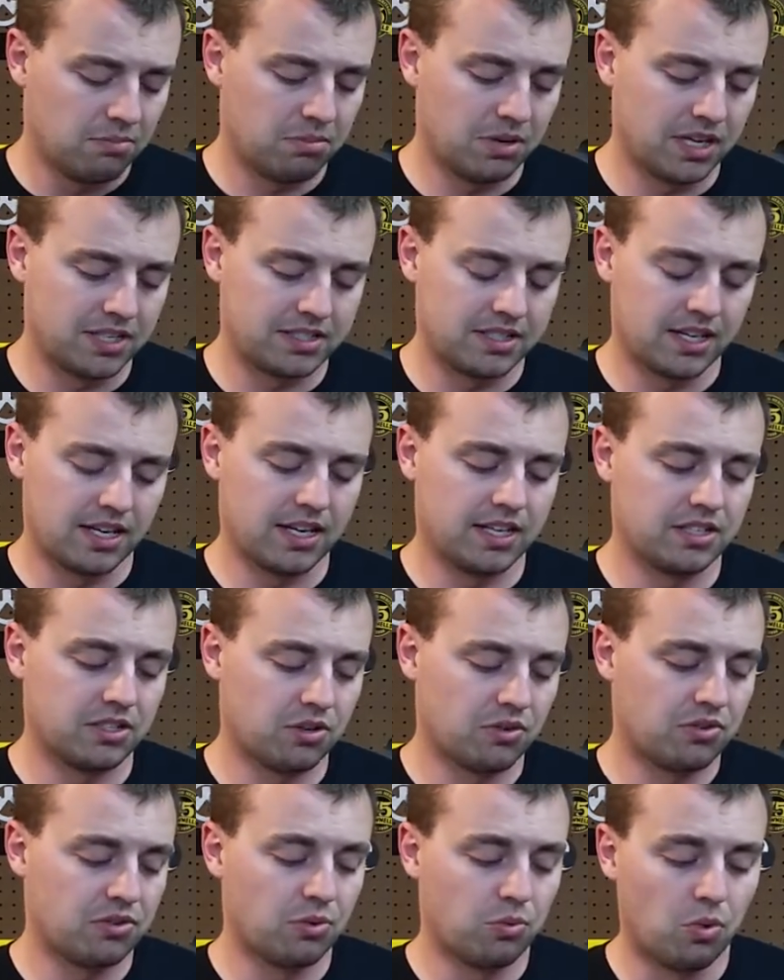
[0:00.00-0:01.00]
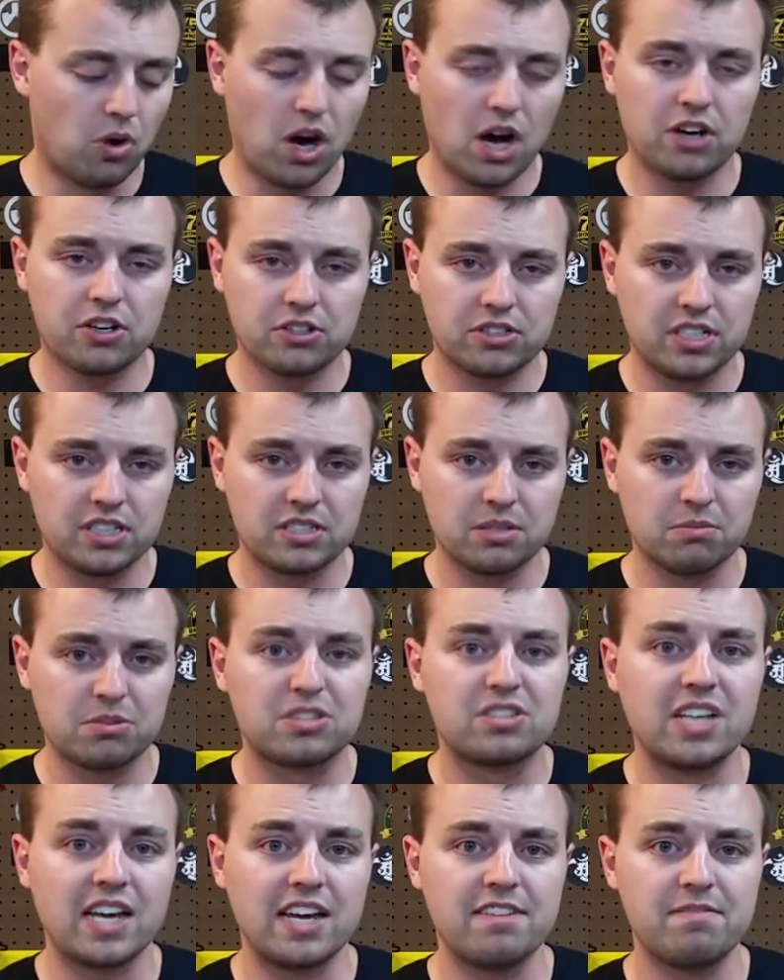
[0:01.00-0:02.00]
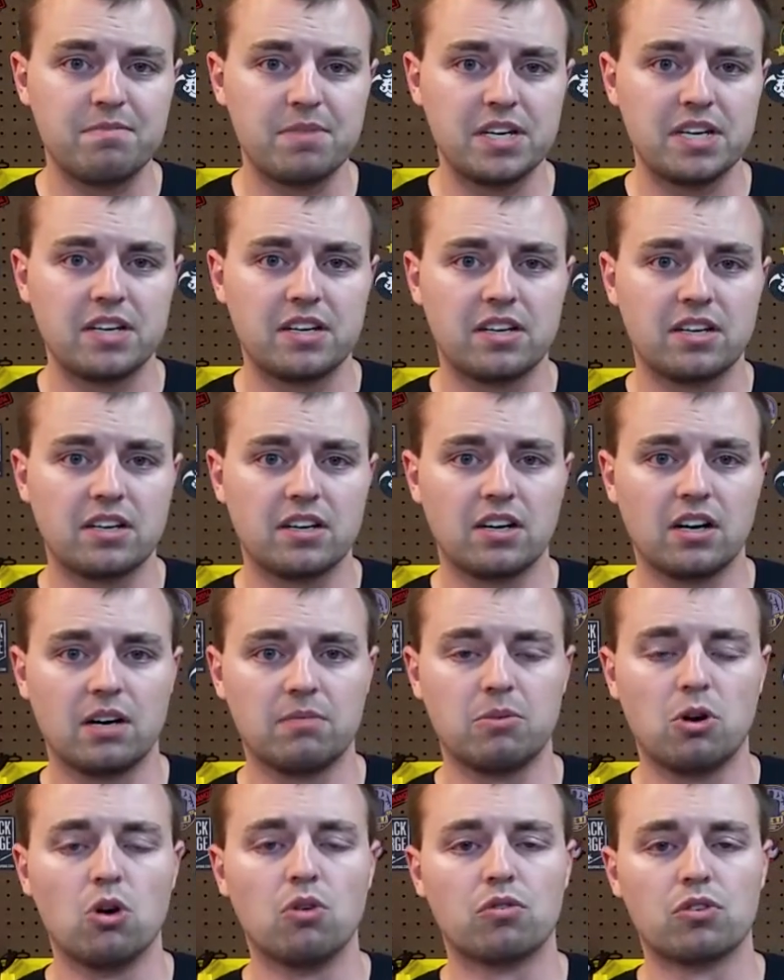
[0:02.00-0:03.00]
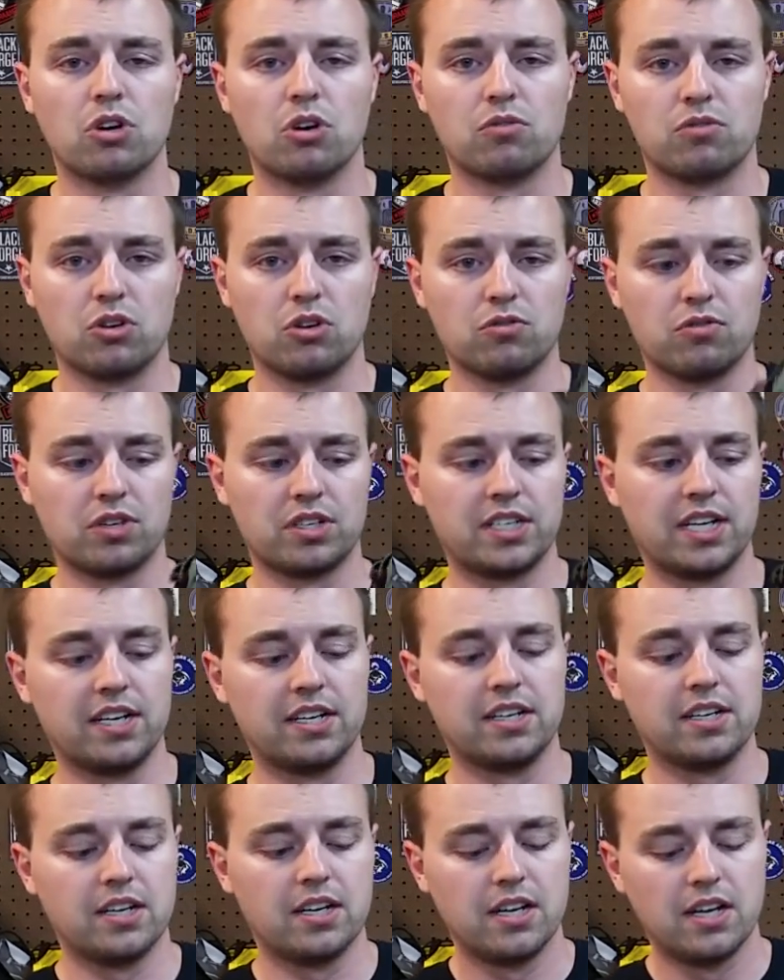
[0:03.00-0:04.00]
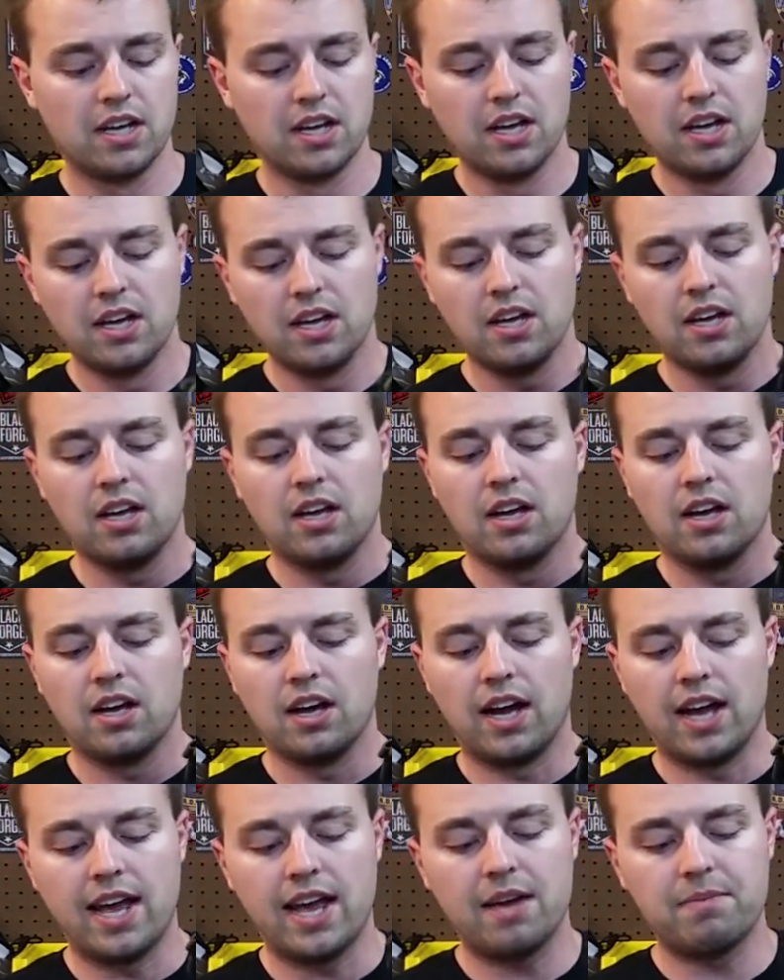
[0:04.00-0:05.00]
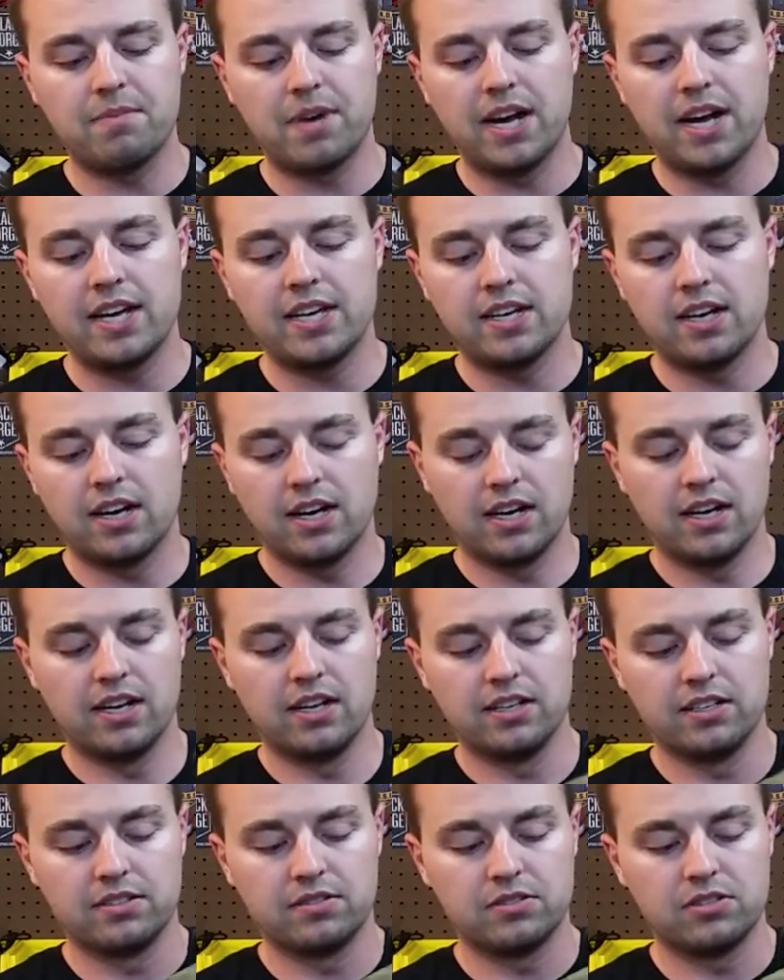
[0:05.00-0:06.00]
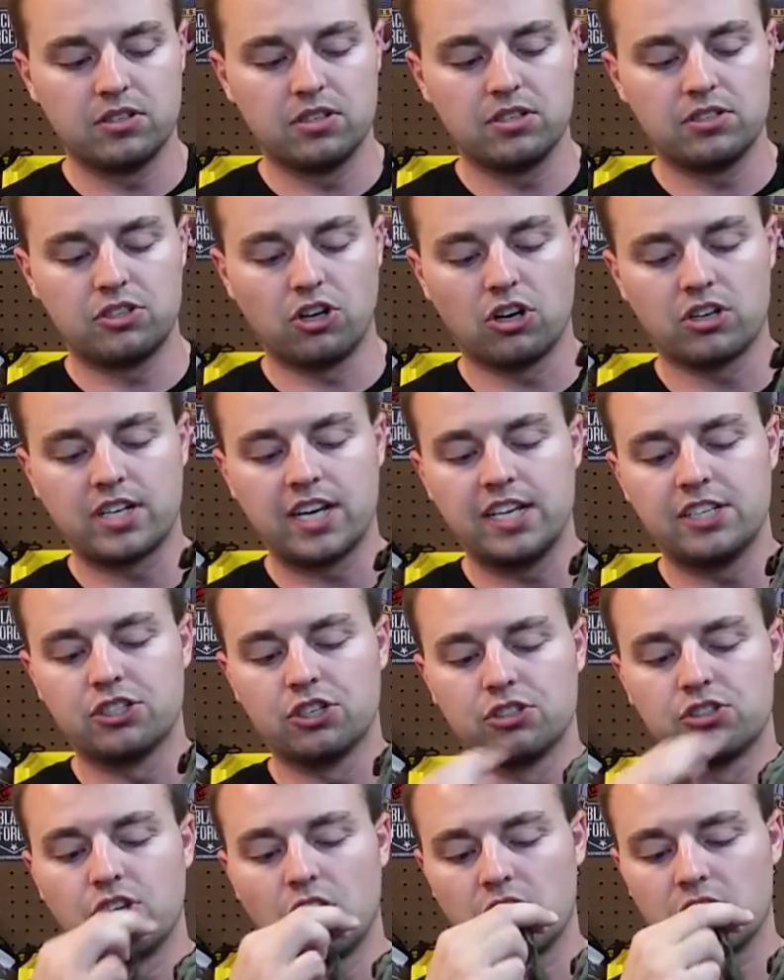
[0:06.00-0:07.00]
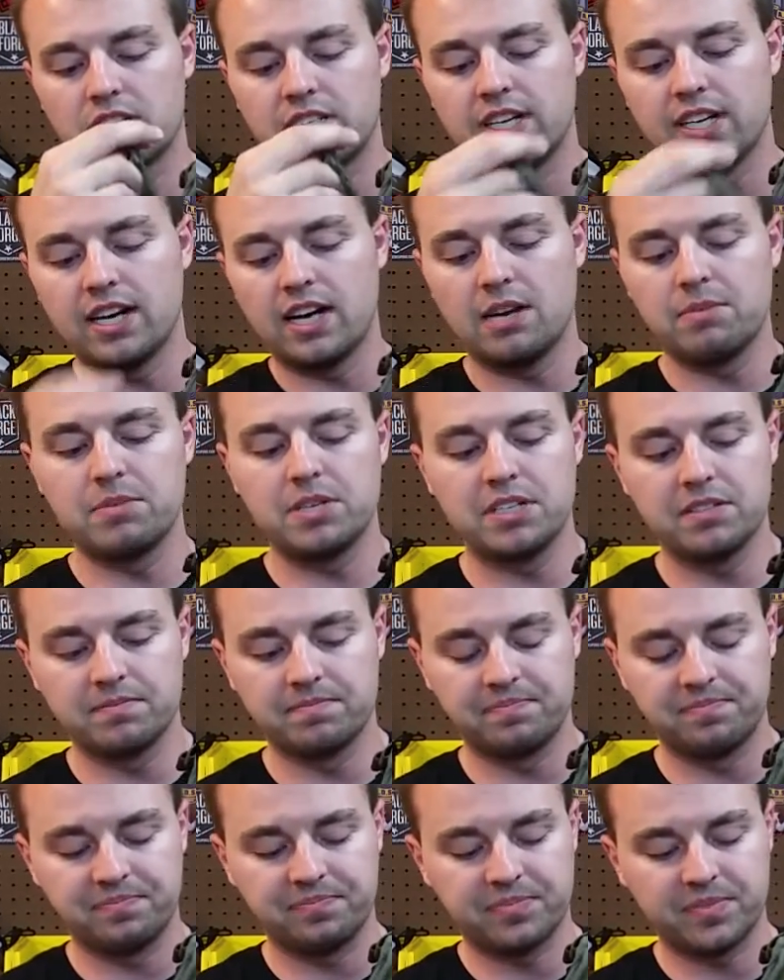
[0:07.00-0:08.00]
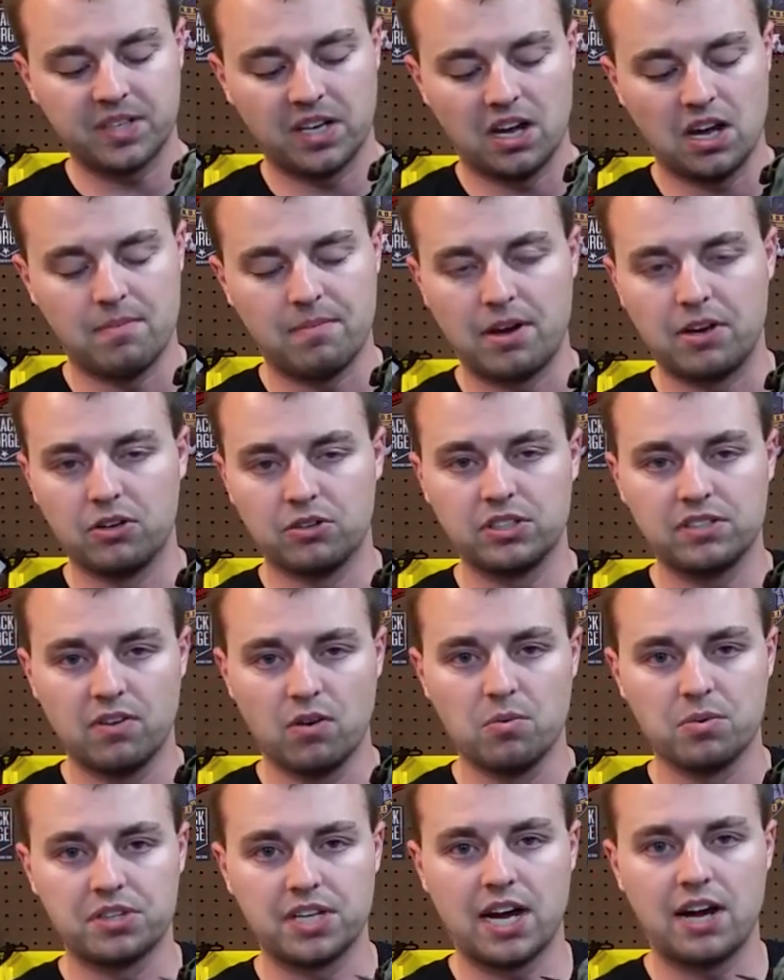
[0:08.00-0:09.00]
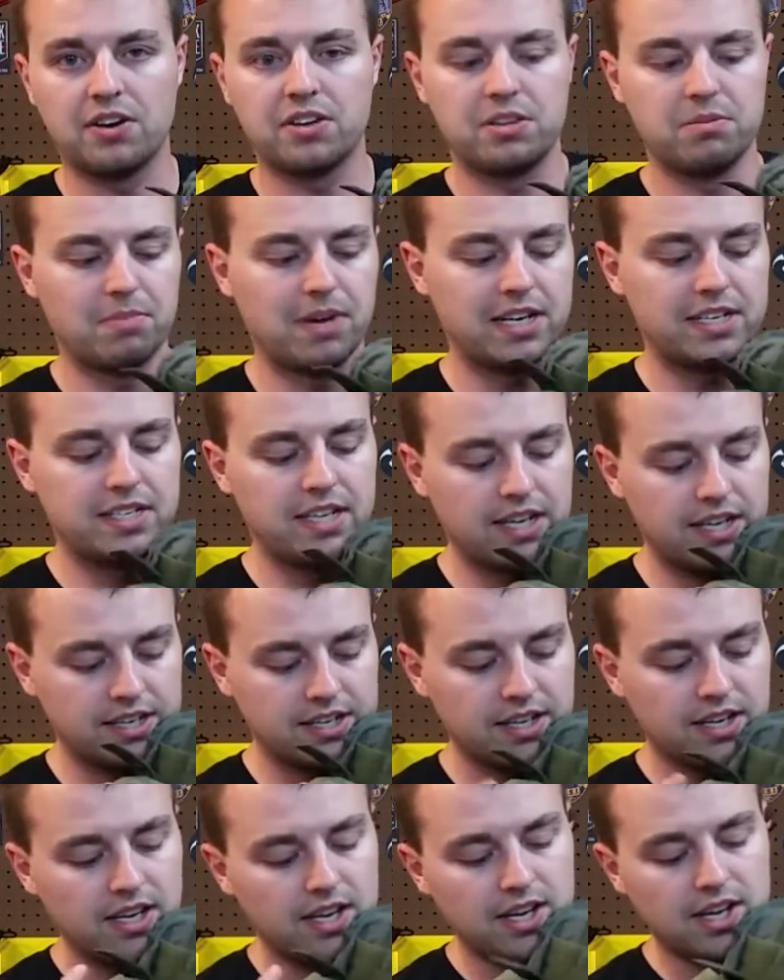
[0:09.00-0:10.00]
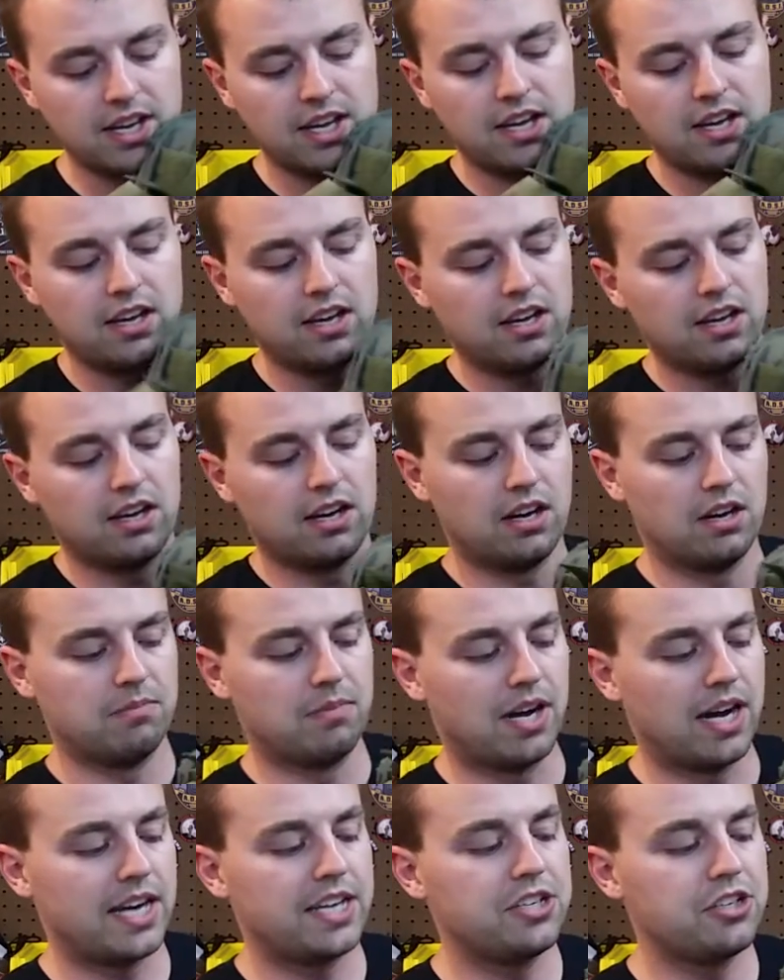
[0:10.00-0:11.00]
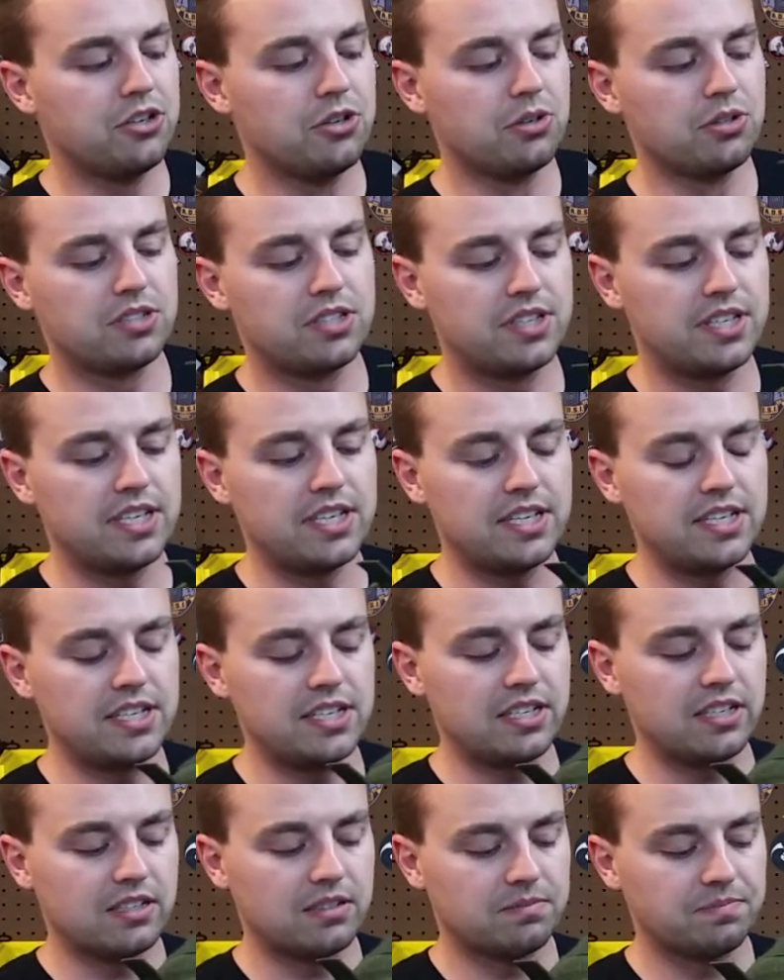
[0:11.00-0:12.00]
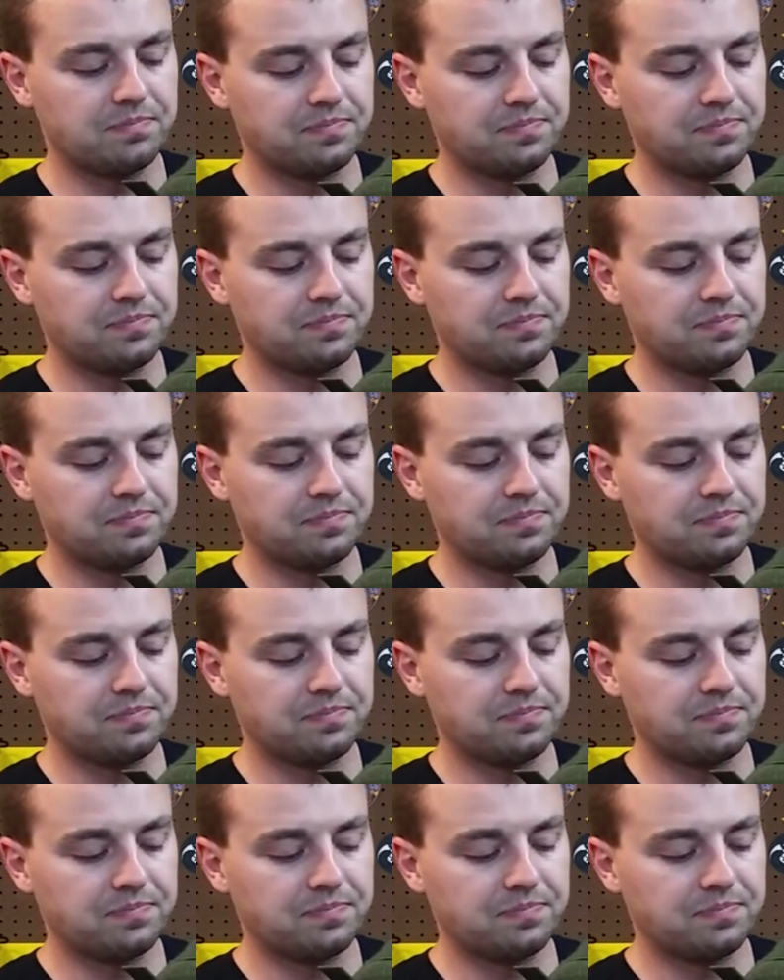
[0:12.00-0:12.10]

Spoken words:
But the water system saved me over and over and over again. I had my Dark Angel dart kit on me. I don't leave home without it, the med kit. I use the